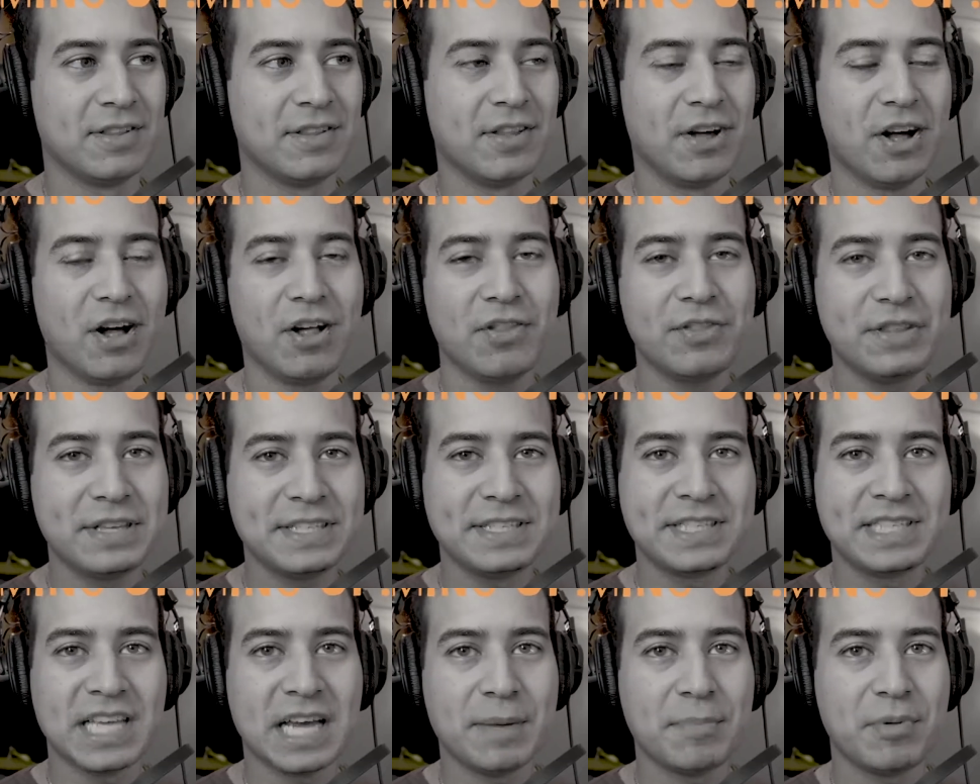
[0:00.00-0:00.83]
All these
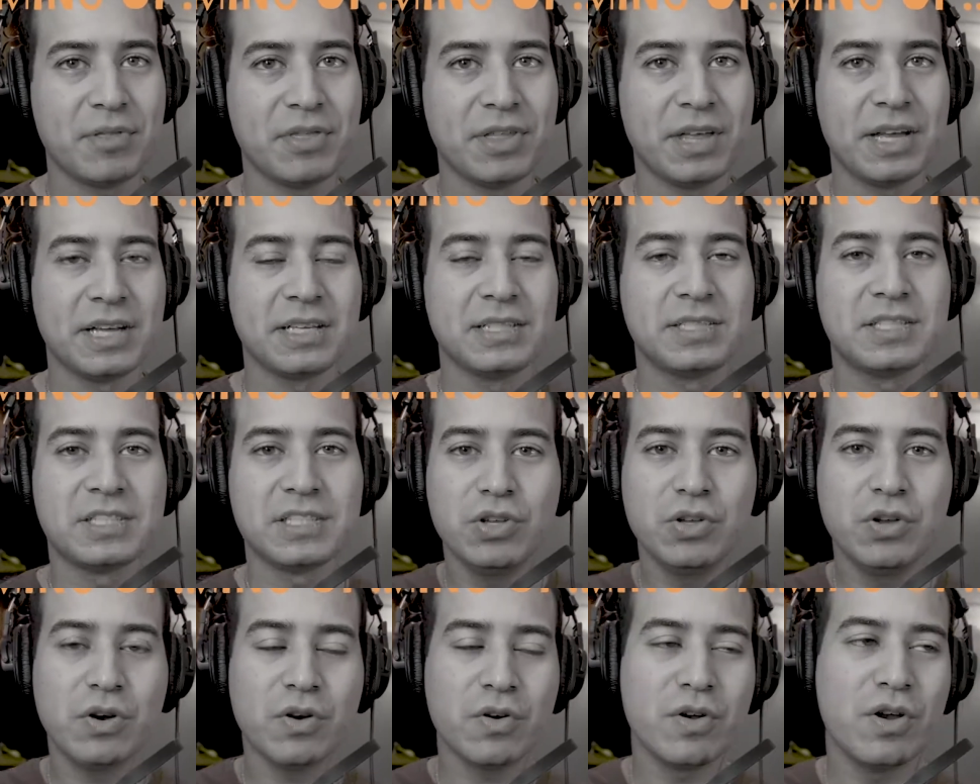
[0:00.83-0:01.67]
type of things,
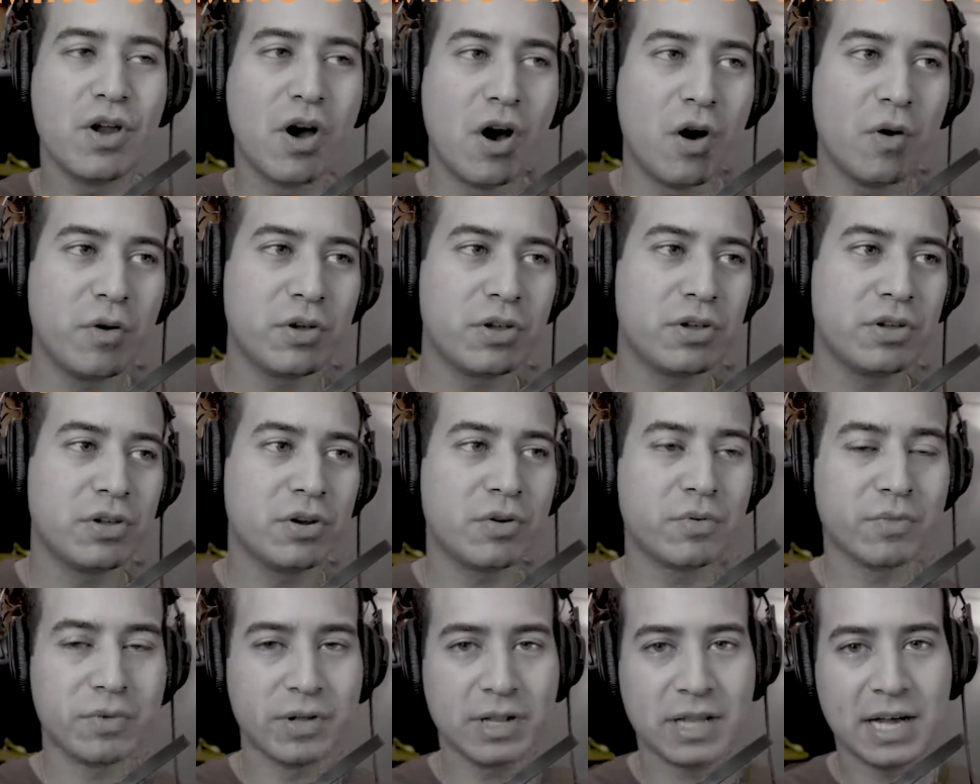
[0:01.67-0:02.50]
you don't know, you
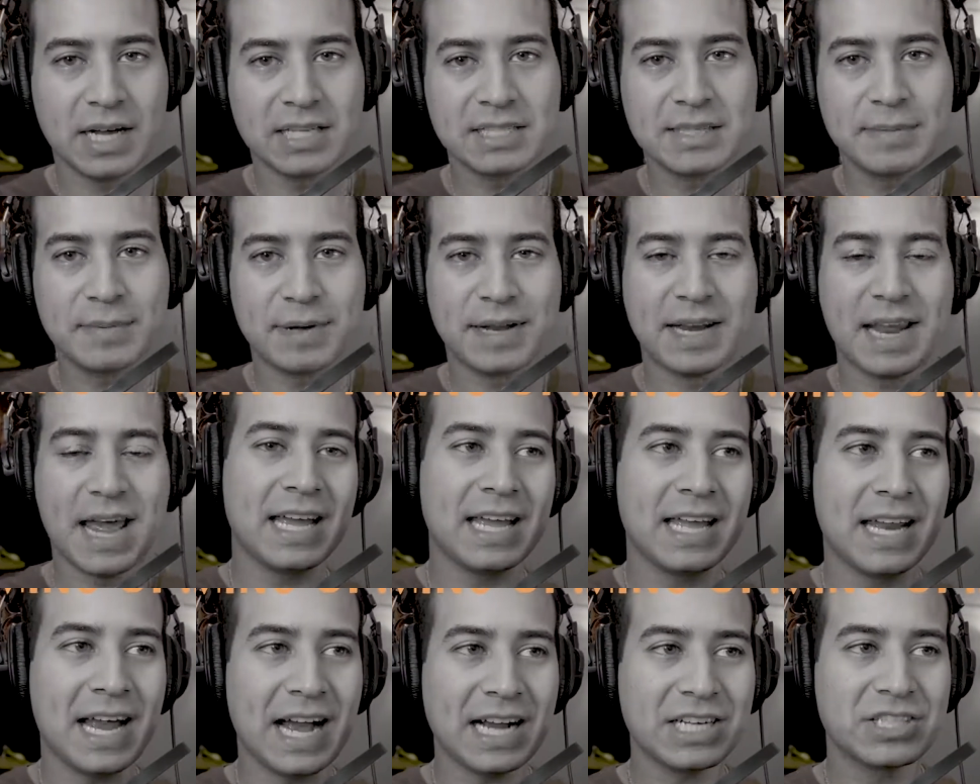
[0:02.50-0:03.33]
don't realize it, but
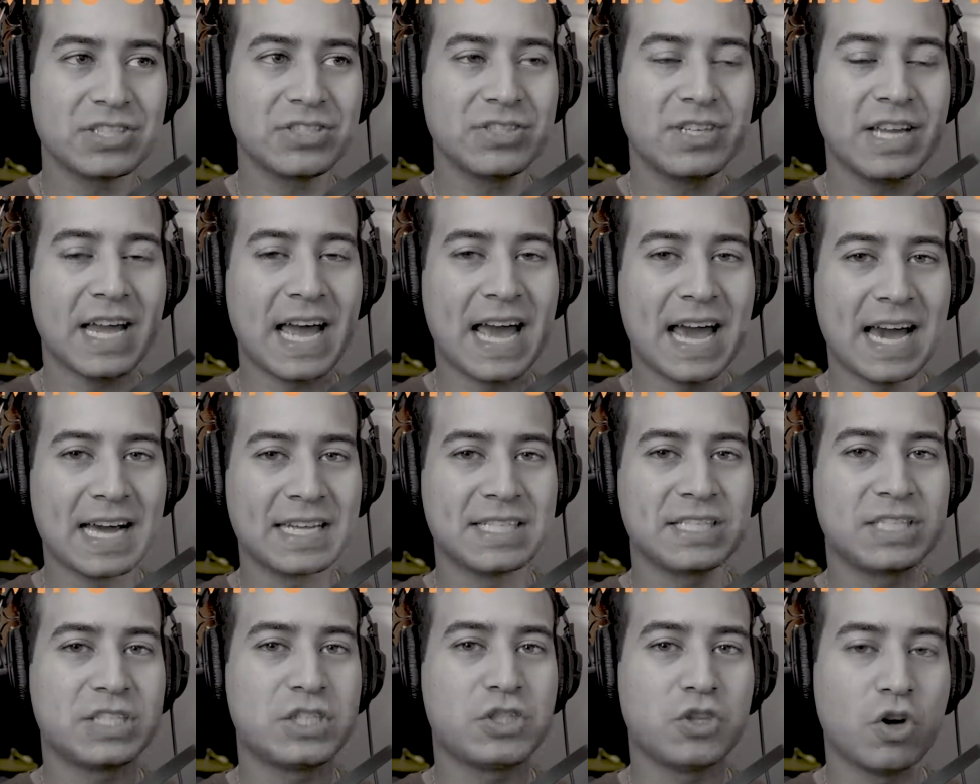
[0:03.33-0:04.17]
it actually adds
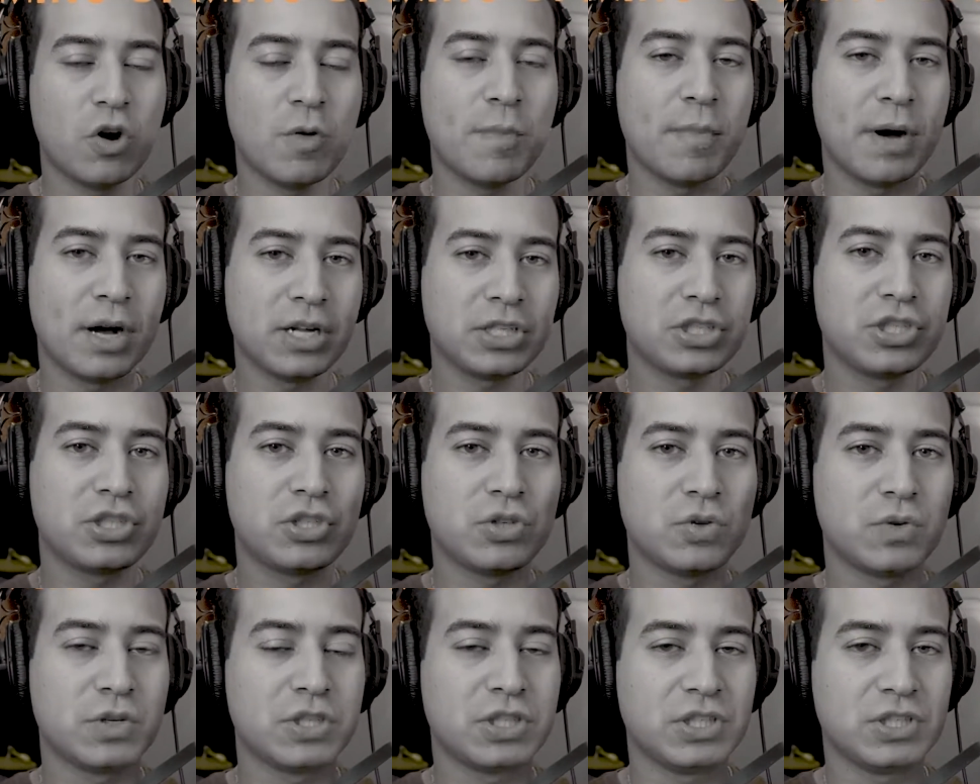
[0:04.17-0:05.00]
so much
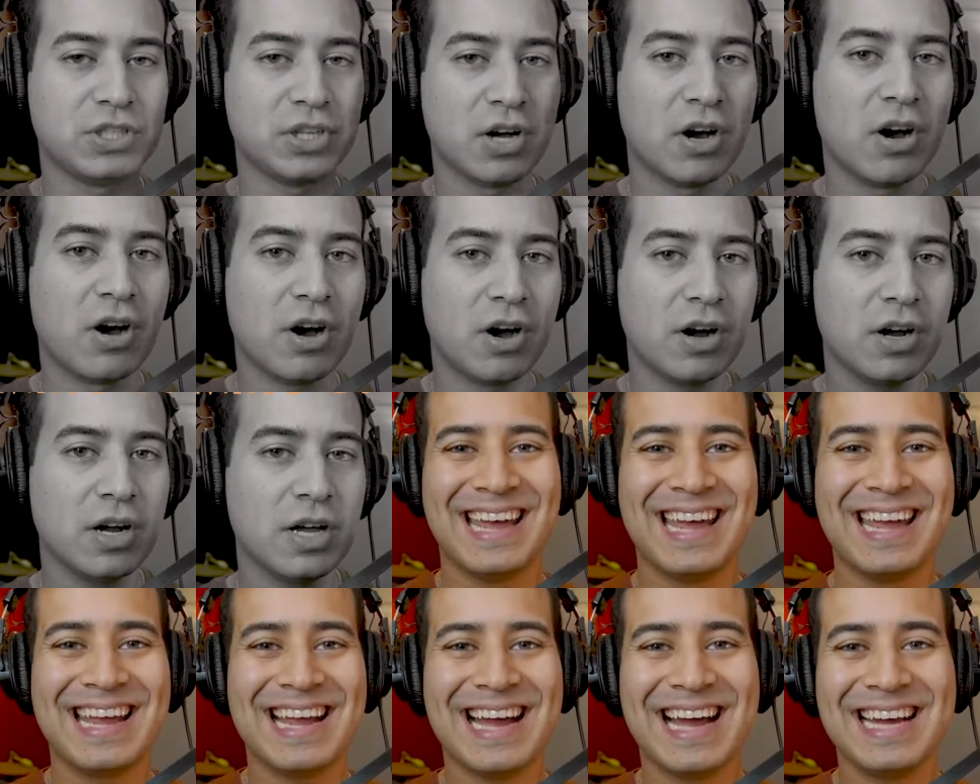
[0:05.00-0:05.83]
to a song.
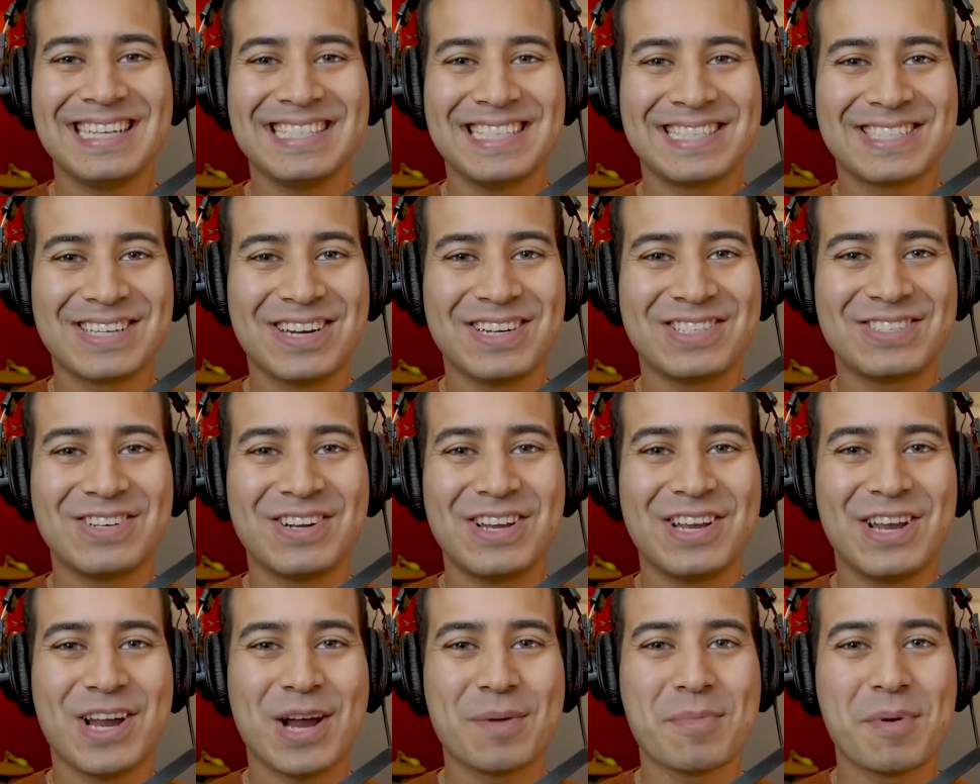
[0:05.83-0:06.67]
Hey guys, it's Andre
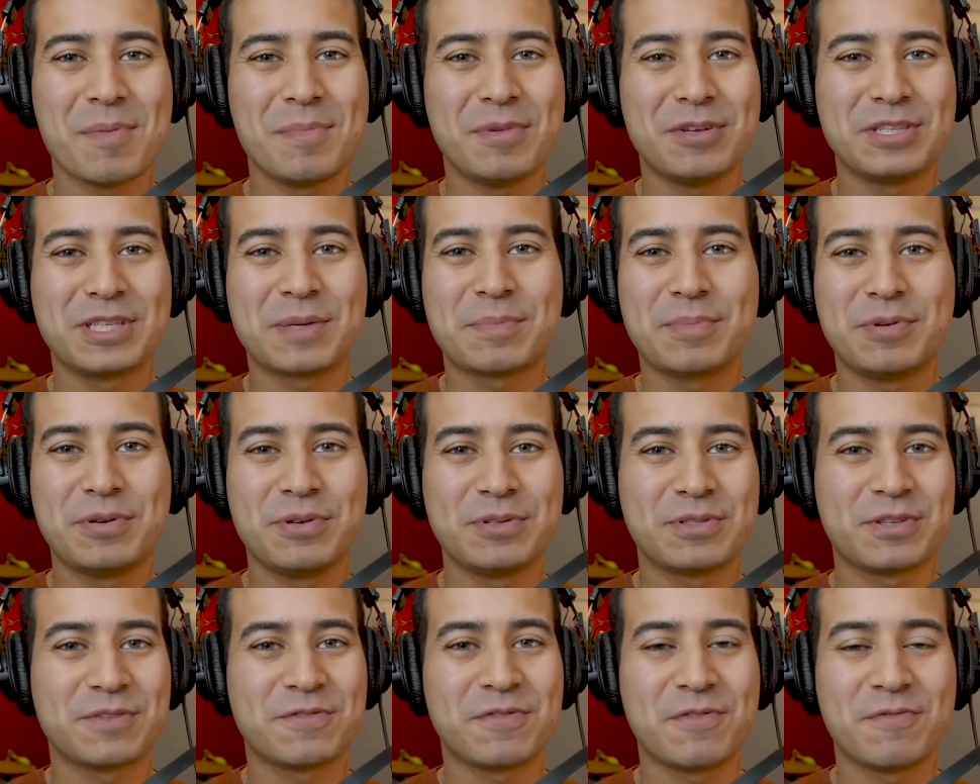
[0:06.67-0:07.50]
here. I'm a music
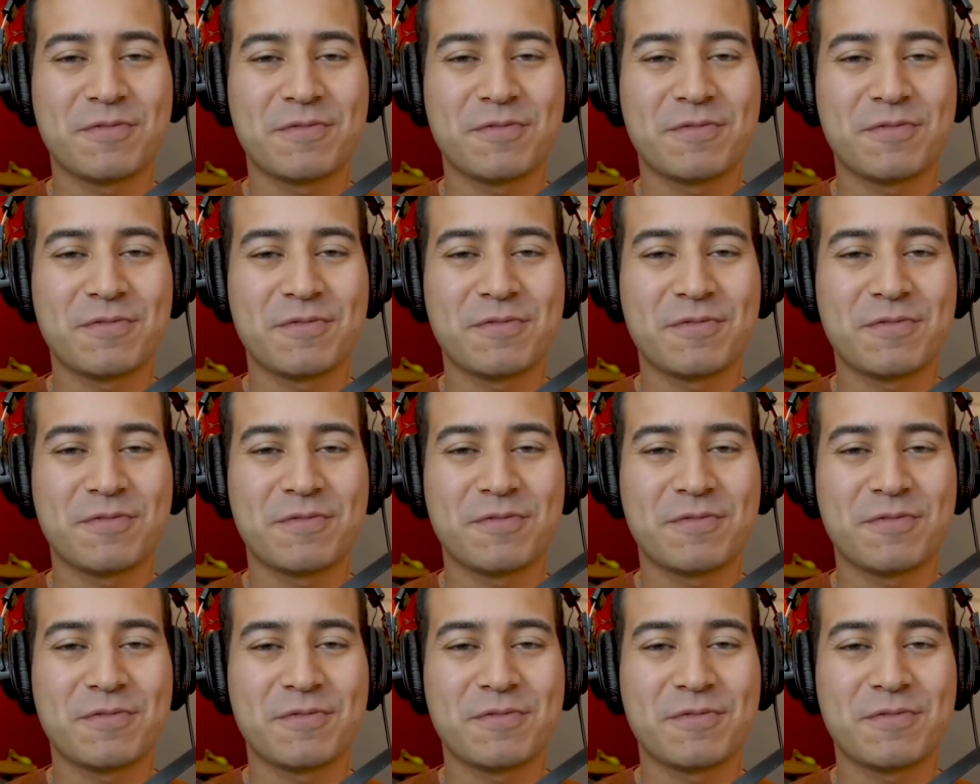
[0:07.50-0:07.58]
producer from